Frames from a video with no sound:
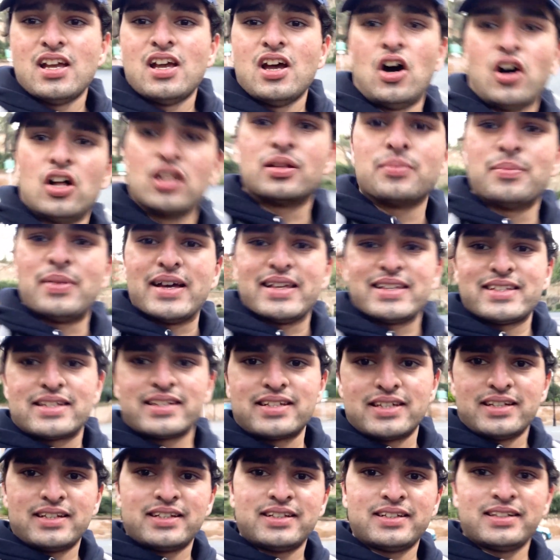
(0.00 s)
all the best.
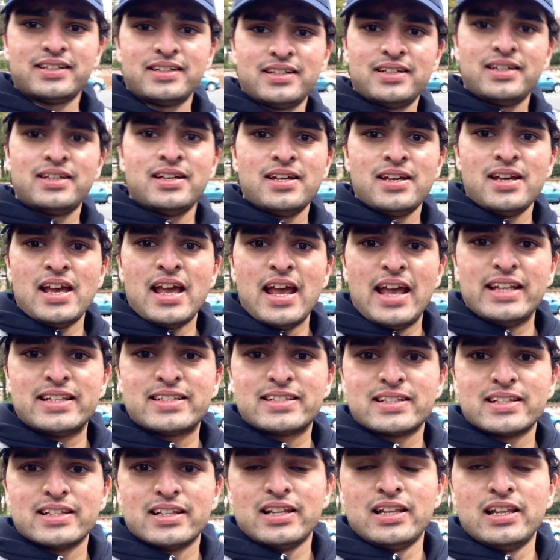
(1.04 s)

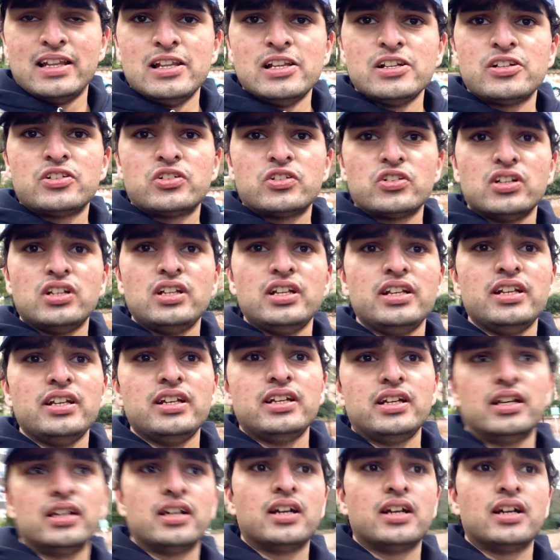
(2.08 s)
It's literally